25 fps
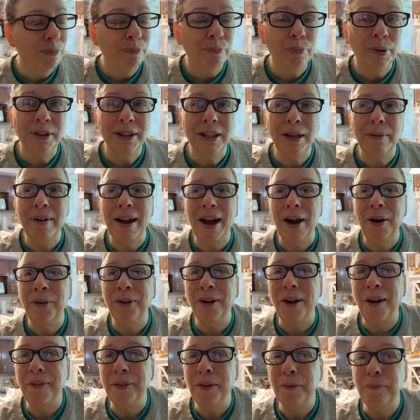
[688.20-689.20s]
put them out
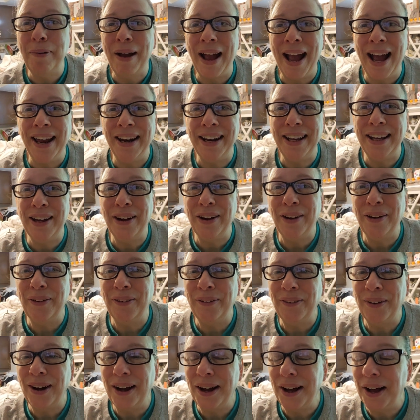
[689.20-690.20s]
on the patio,
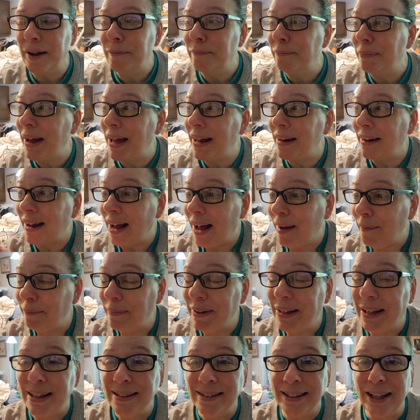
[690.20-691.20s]
uh, but
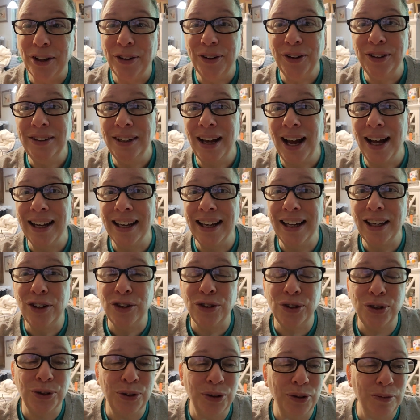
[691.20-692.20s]
because I could not get
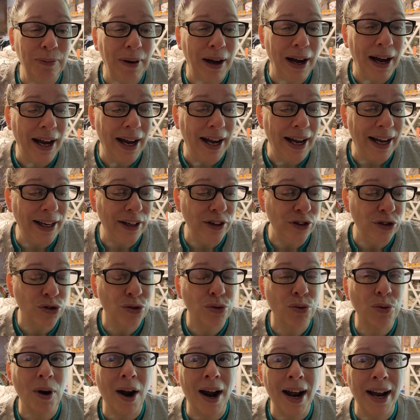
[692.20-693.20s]
to my
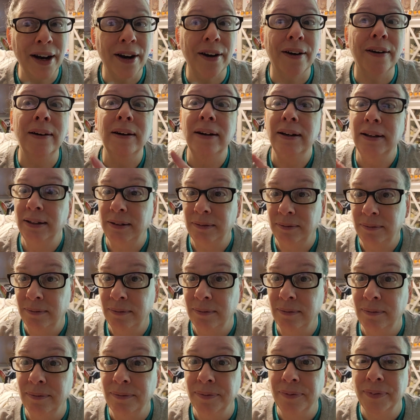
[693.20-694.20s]
dryer,
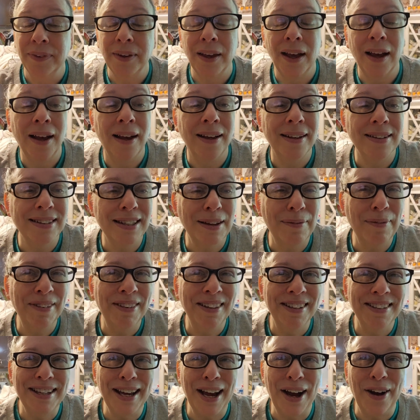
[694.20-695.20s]
uh, some of the
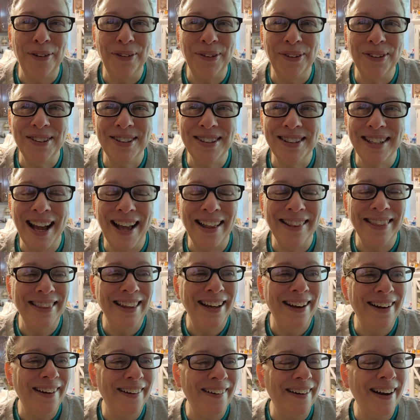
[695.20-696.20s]
towels sat
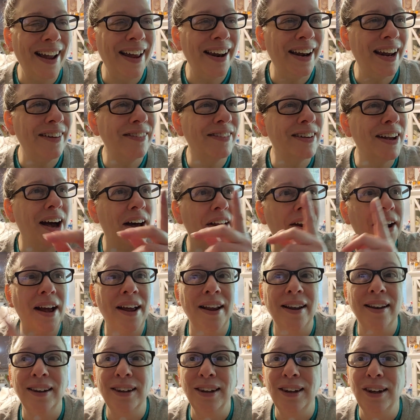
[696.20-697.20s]
there and I've got a
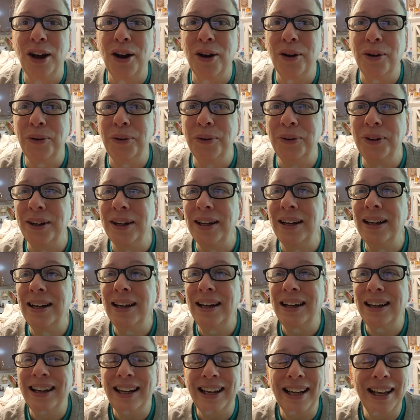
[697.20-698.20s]
load
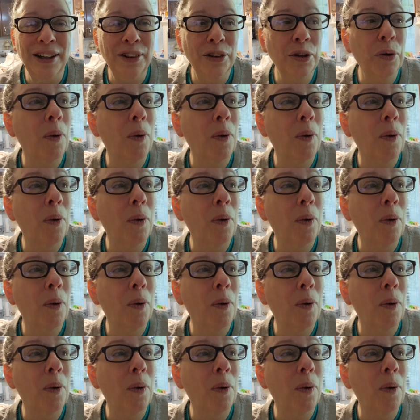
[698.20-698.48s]
in the